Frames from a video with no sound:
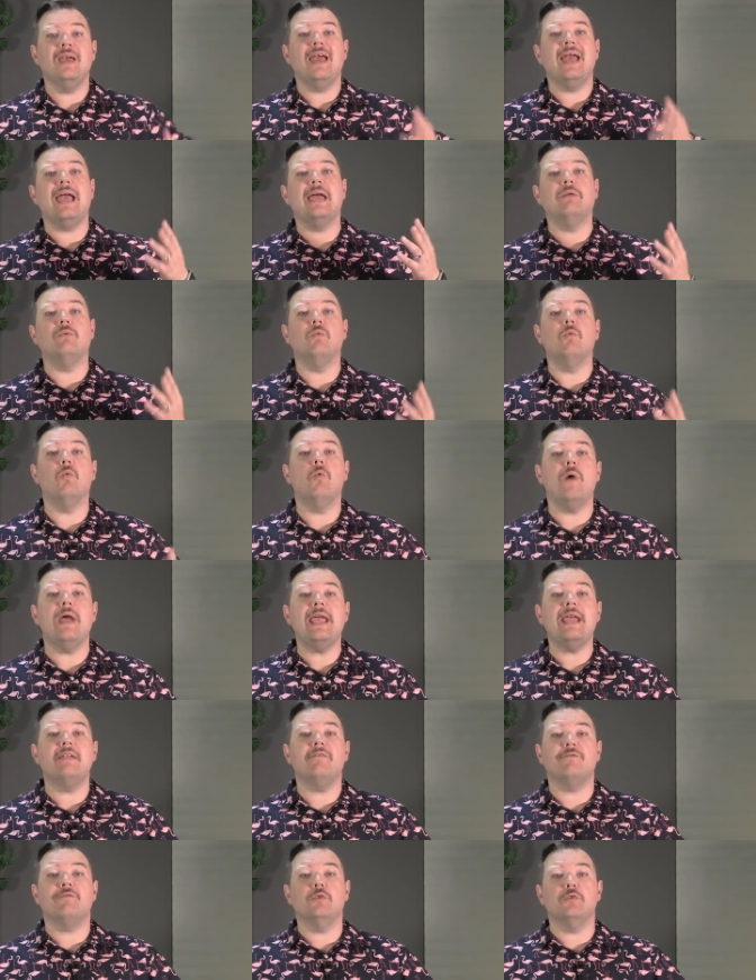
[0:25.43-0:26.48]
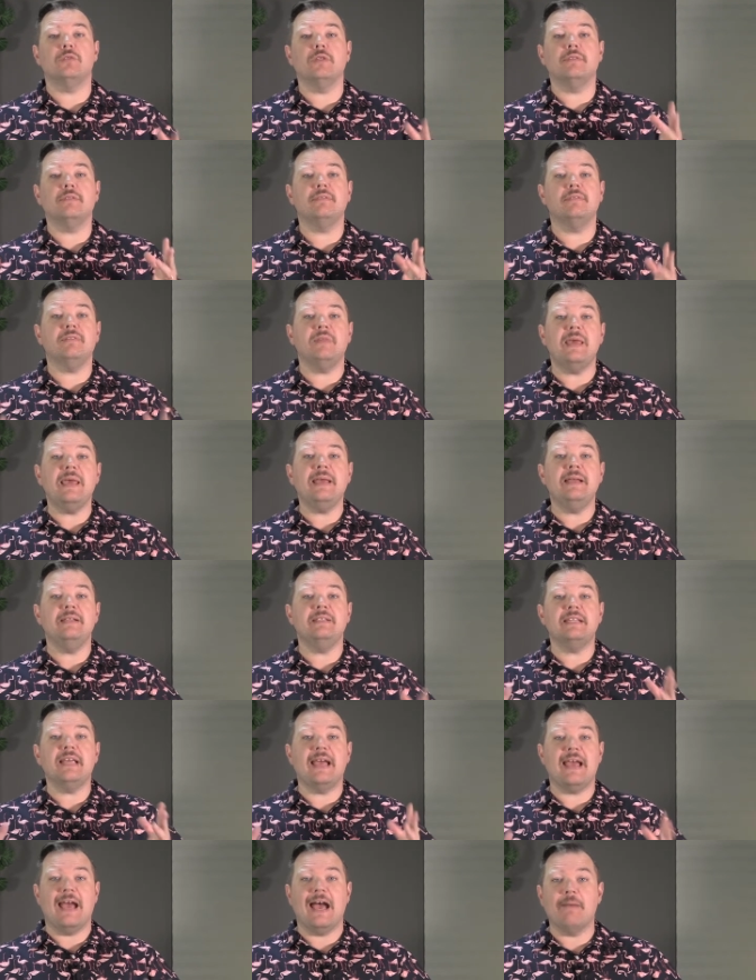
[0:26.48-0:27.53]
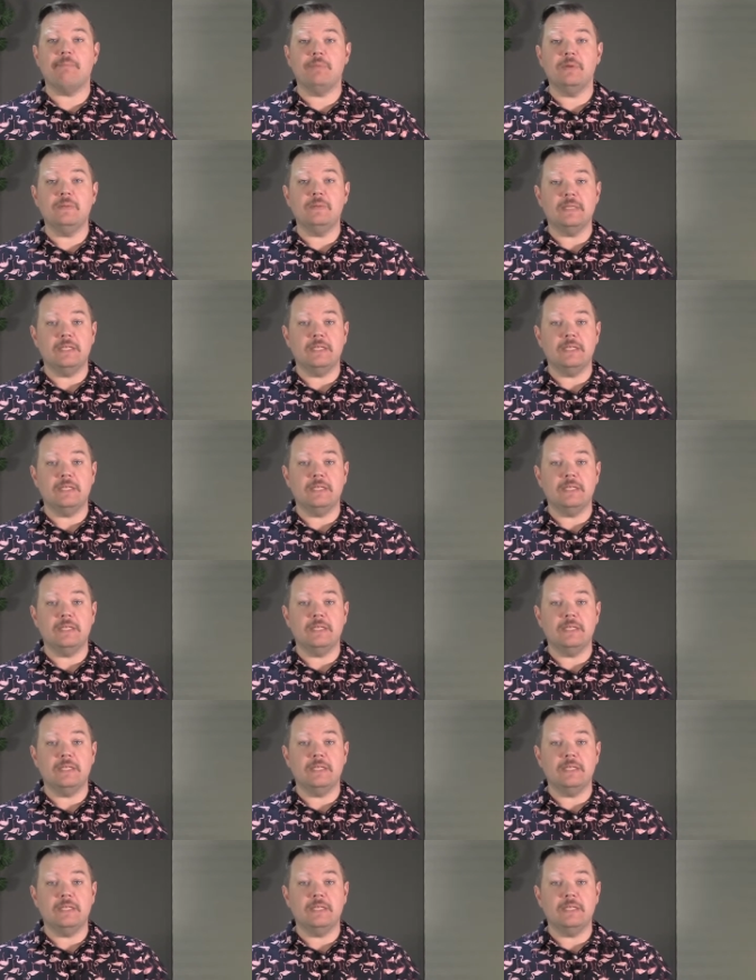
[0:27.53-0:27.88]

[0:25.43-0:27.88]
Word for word: and wait for the thing to happen